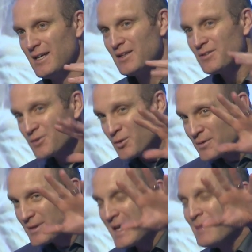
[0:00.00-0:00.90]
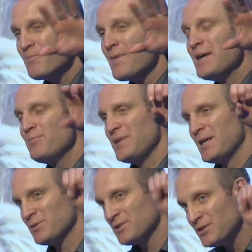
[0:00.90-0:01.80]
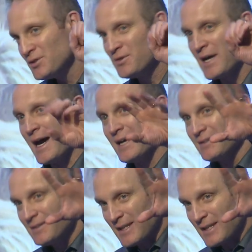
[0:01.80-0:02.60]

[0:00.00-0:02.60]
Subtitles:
So they might be able to do that.